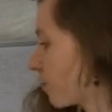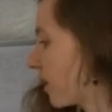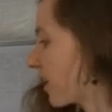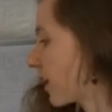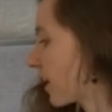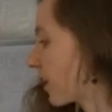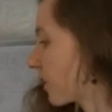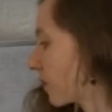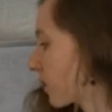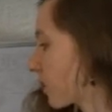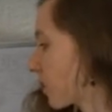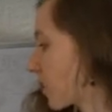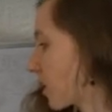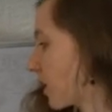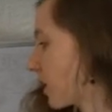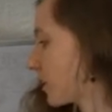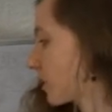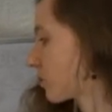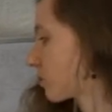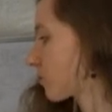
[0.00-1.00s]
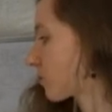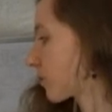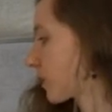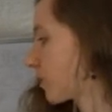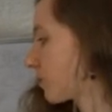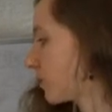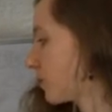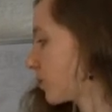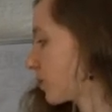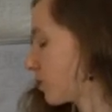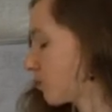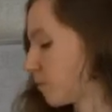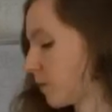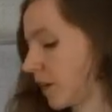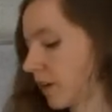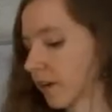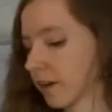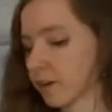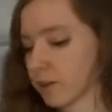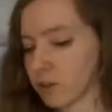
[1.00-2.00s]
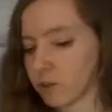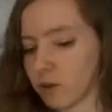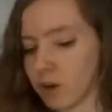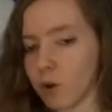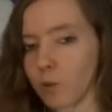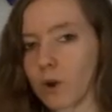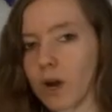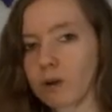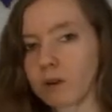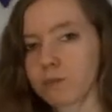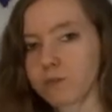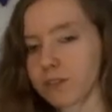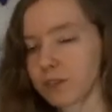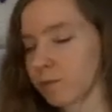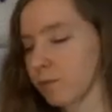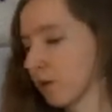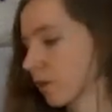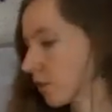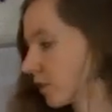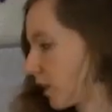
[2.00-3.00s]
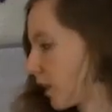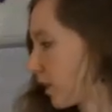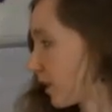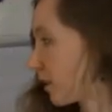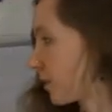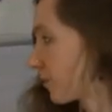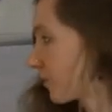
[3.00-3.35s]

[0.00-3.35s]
making this frequency bigger. So our werewolf is approaching.